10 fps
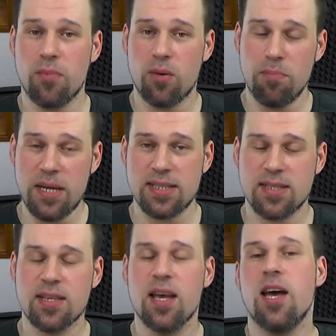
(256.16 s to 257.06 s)

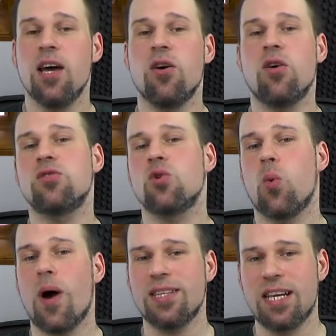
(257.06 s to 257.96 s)
mids and also
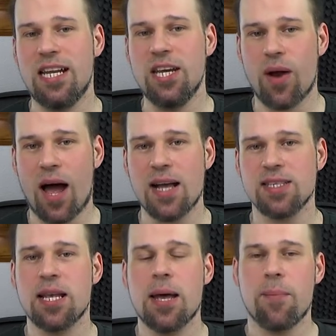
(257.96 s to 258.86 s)
quite clear
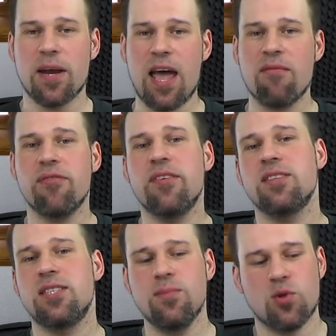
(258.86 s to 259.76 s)
highs, but everything
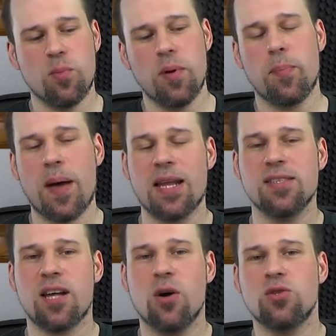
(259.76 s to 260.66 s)
seems to be
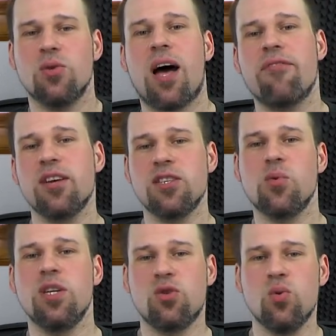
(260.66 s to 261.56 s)
balanced out, so nothing is
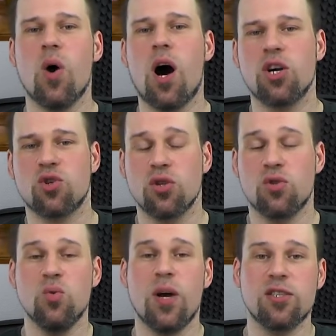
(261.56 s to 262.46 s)
really too harsh or
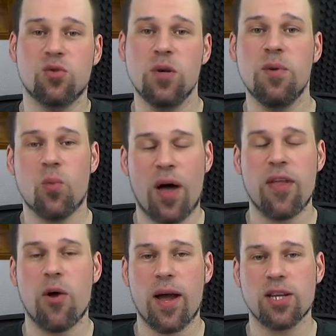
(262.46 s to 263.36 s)
too extreme in one
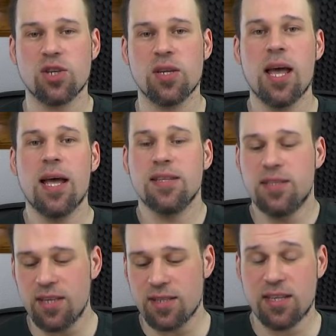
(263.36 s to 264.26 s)
direction.
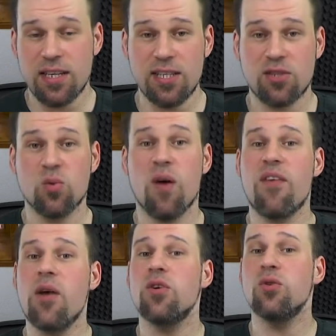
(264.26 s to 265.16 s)
This leads to a
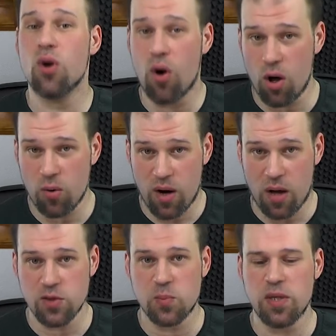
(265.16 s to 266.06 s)
very good
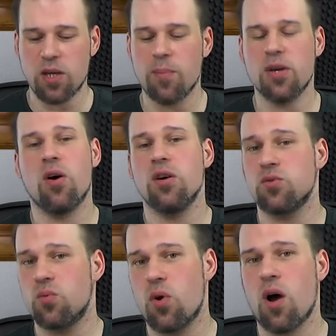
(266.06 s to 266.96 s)
all-round speaker,
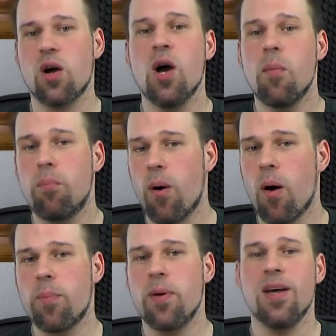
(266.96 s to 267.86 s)
because rock,
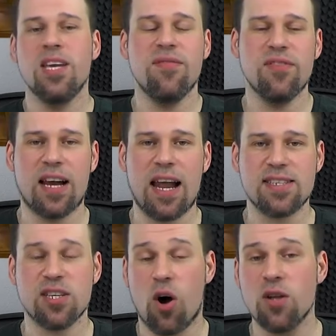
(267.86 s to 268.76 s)
pop, even
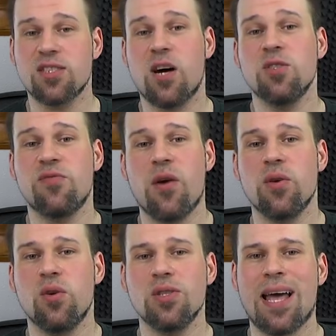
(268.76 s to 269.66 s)
classic all sounded very
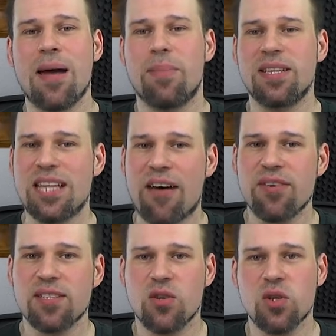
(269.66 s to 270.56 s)
good, but
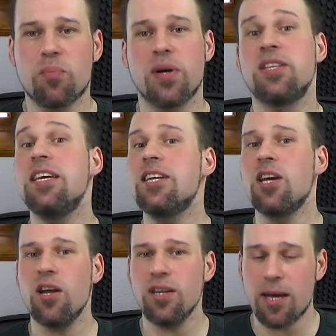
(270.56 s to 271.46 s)
nothing sounded
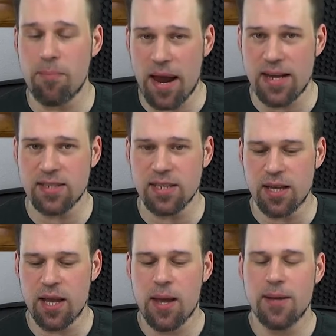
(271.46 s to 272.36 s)
particularly amazing.
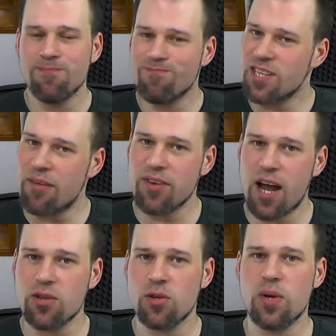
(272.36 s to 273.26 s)
Something
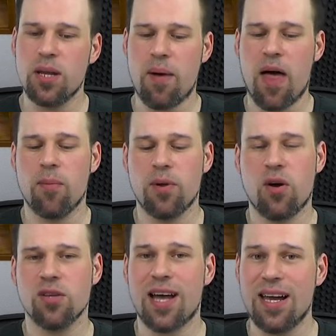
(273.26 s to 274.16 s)
I don't really bother,
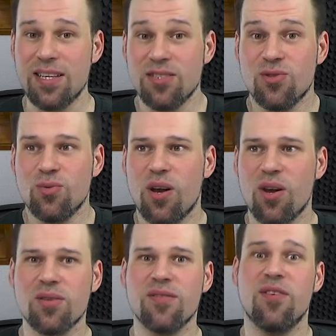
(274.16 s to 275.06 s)
because I listen to a
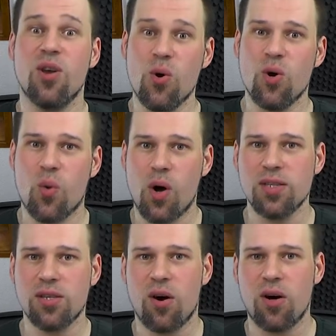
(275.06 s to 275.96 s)
lot of low
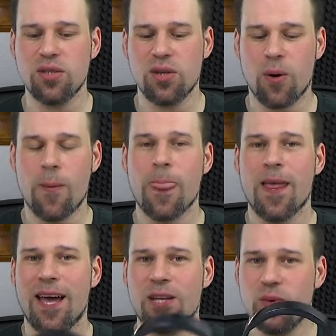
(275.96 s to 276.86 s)
quality audio,
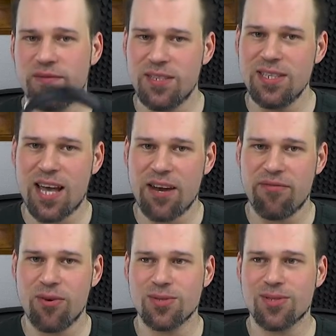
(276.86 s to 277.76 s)
and with these
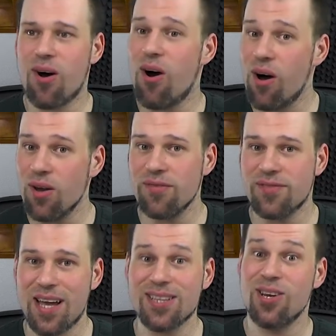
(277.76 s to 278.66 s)
headphones all of
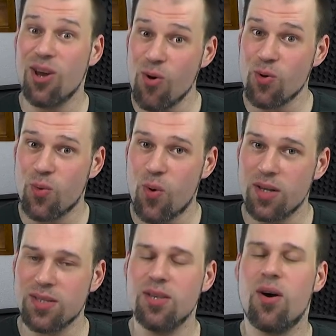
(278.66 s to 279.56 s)
that low
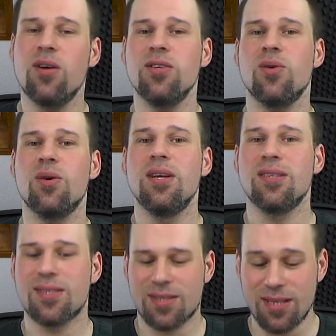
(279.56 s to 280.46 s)
quality audio
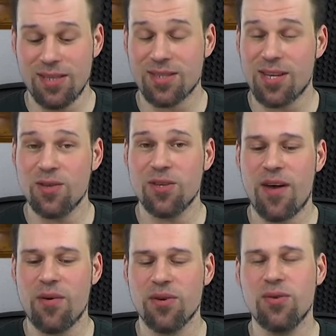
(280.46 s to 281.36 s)
still sounded
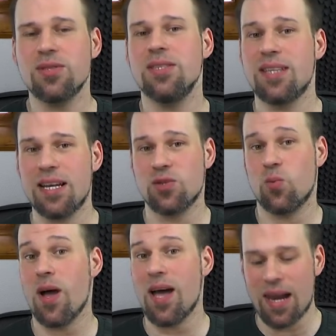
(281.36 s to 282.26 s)
very good, and that's
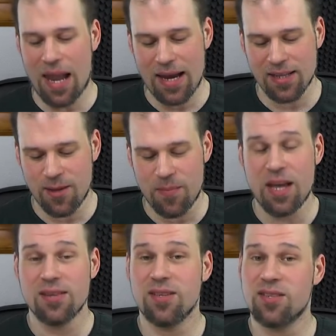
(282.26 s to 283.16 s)
why I like them.
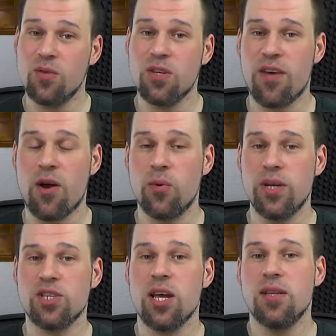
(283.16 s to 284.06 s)
They sounded very
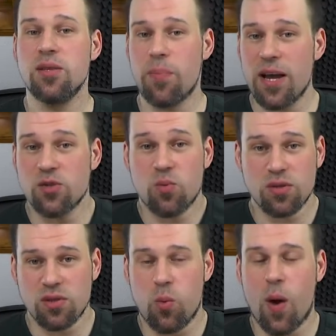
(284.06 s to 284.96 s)
rich. The bass
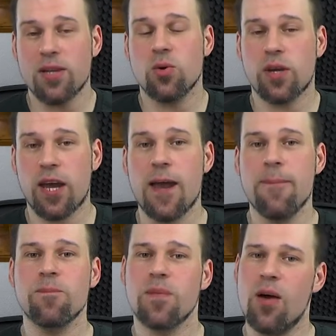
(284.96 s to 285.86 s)
was quite
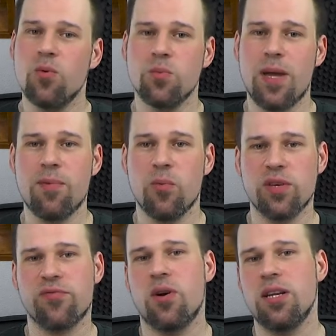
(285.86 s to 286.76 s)
okay. I would maybe
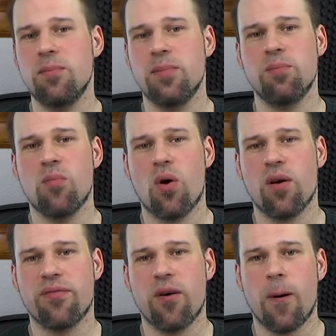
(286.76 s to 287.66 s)
wish for a little bit more
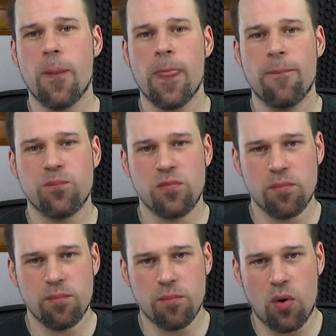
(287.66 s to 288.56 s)
of a
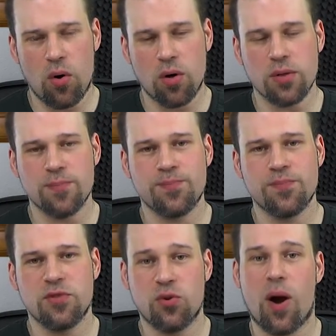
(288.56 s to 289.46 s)
more
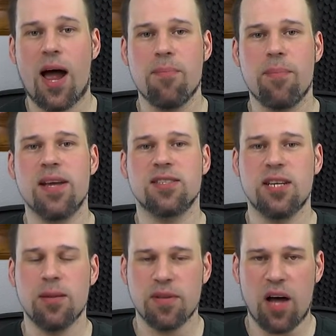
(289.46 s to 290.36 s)
dry bass, a
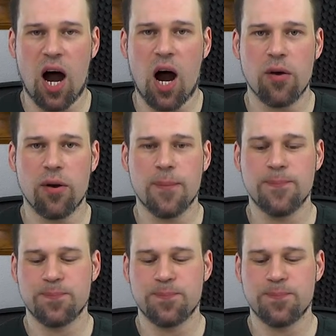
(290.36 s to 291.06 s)
little bit harder,